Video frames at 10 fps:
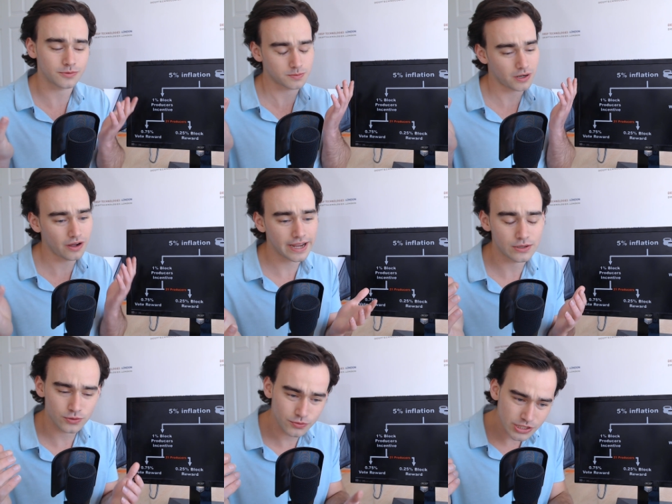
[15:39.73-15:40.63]
was
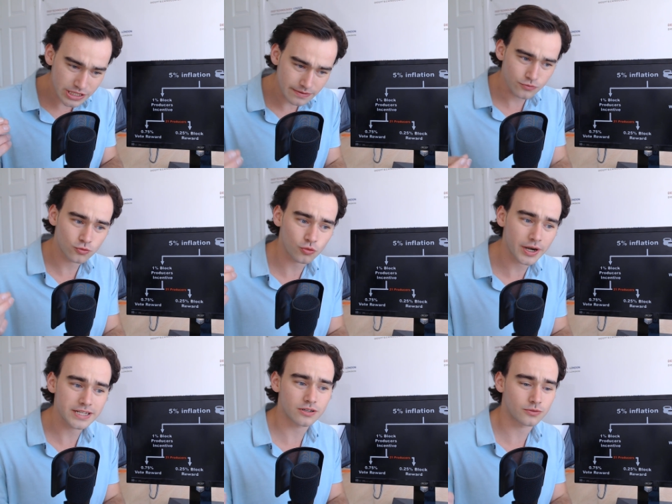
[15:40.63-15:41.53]
behind would receive
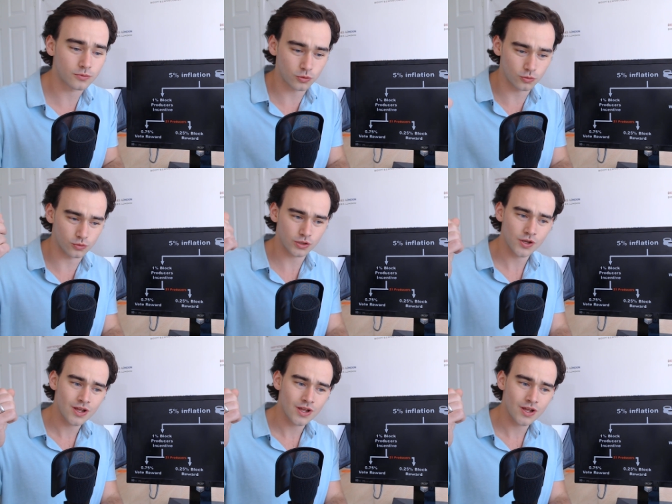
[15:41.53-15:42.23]
greater reward,